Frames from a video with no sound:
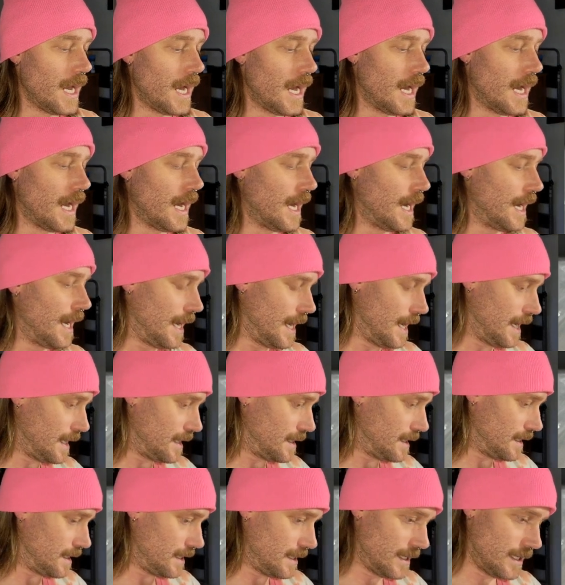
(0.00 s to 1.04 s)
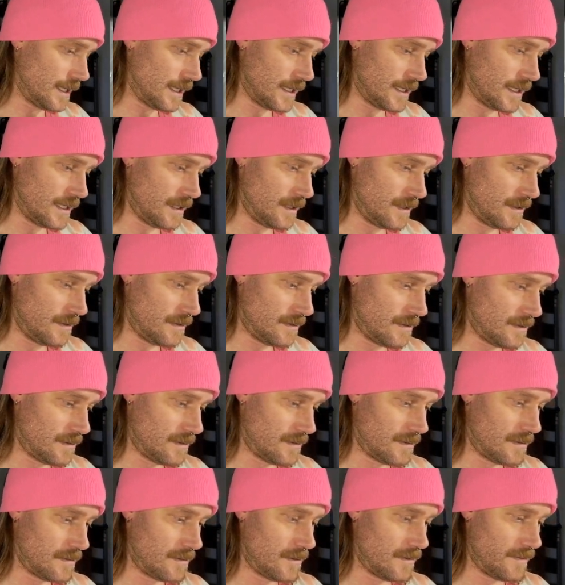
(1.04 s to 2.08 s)
And then
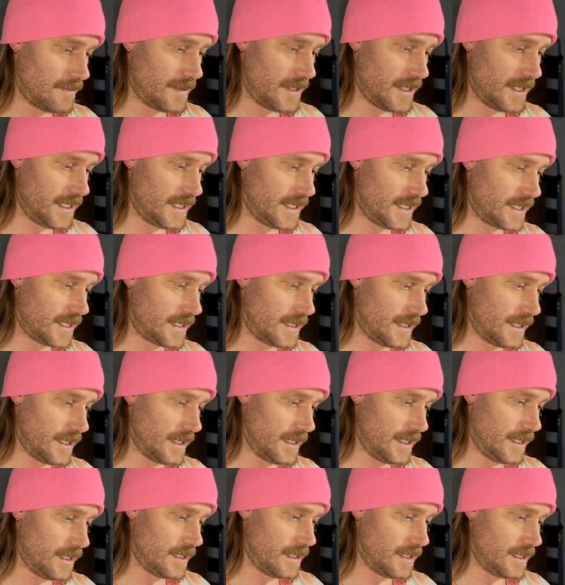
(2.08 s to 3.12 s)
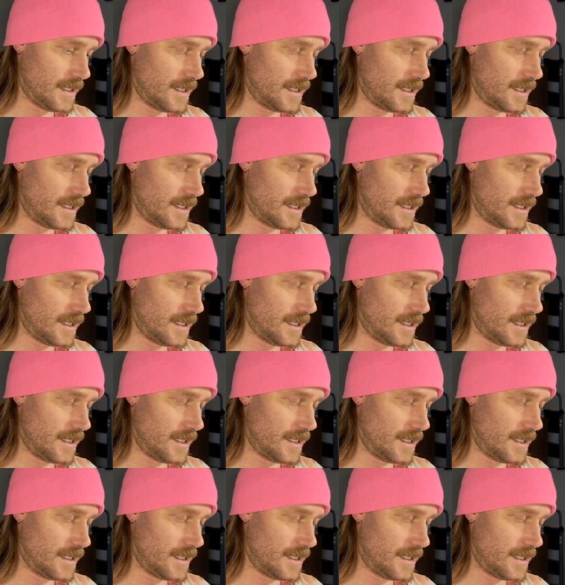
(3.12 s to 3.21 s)
basically